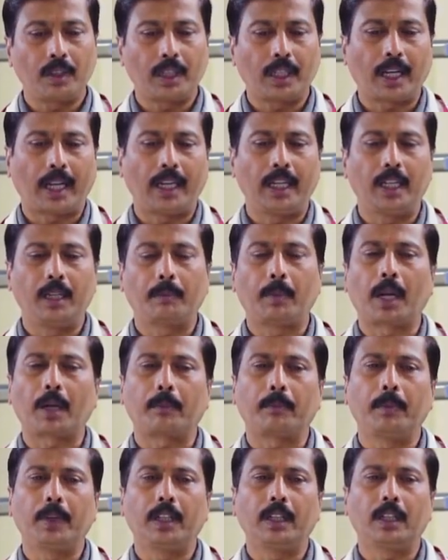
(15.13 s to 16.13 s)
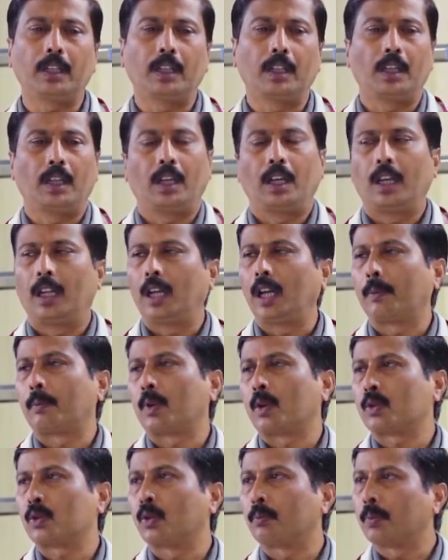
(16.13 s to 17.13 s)
of D.Y. Patil Education
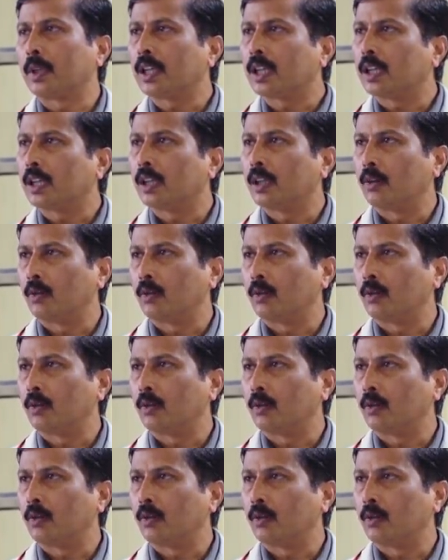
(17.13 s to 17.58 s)
Society,